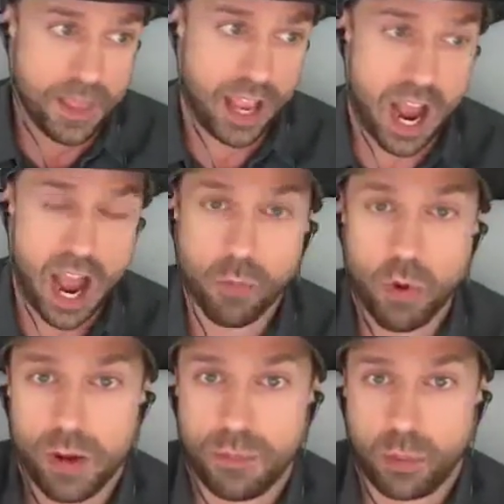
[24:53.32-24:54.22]
I
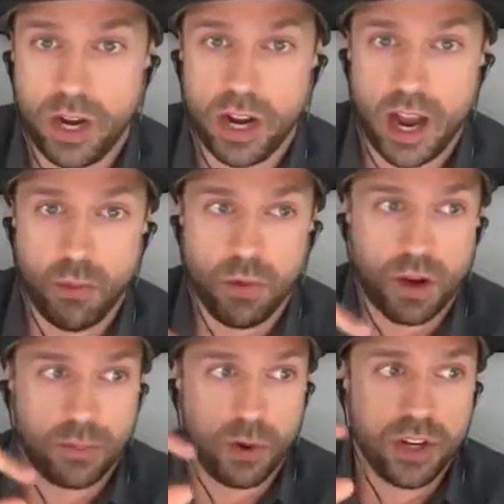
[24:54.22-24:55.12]
want
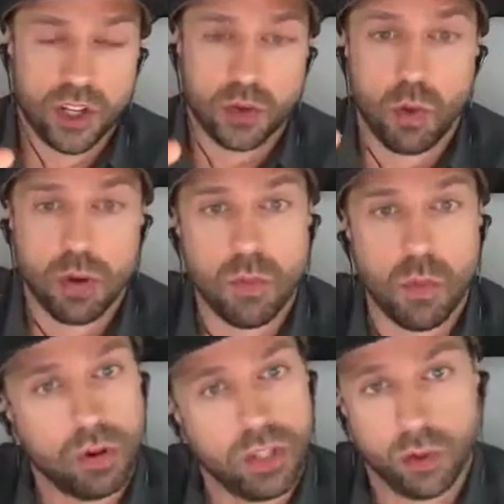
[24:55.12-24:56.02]
to bring just one
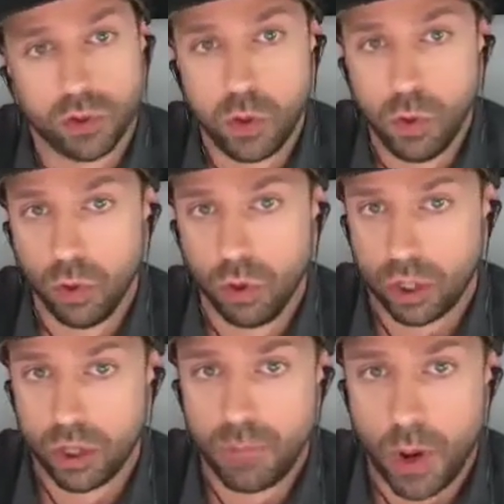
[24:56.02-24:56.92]
more little tool or
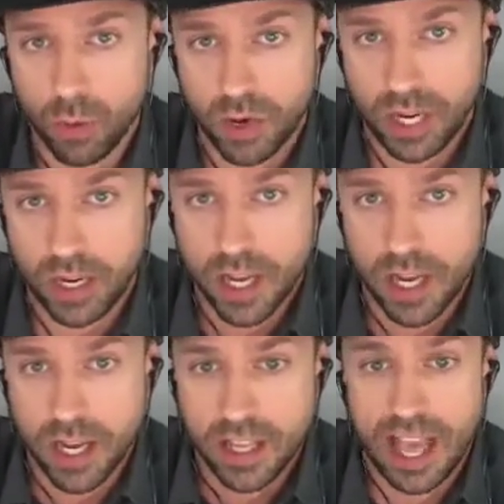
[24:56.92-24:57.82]
component
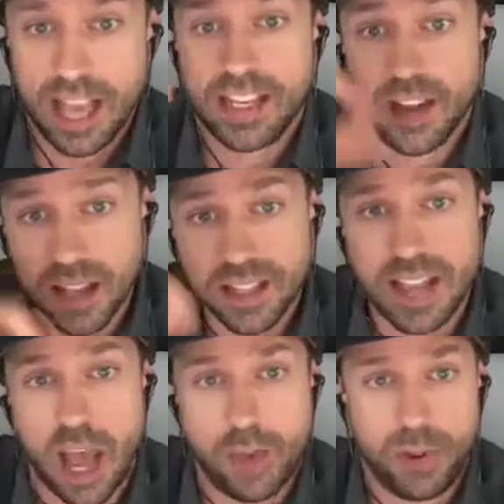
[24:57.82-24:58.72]
that does
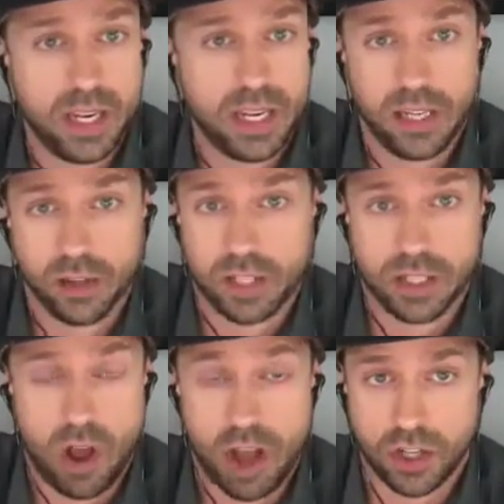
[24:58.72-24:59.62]
tap into
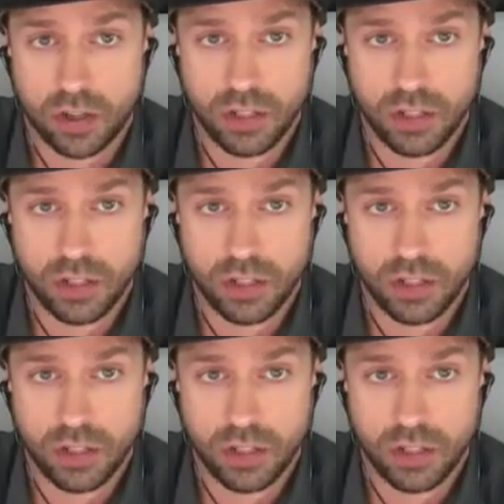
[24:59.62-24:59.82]
Dilts' logical